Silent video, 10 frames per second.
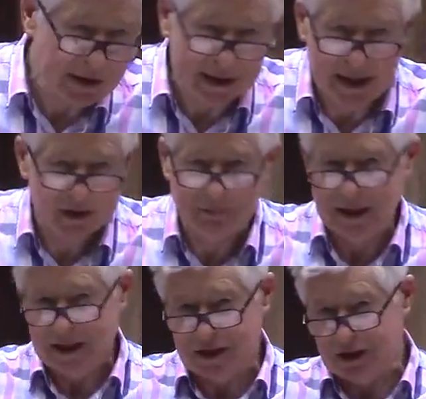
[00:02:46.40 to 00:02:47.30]
and other
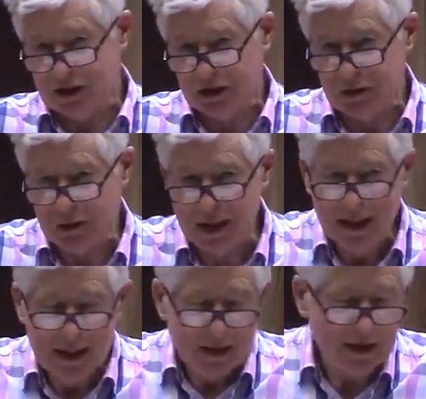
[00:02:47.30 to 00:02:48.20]
places too,
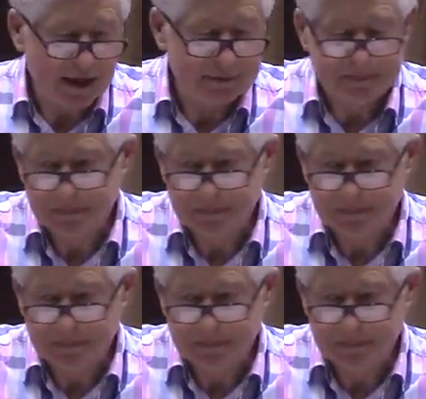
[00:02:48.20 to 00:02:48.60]
that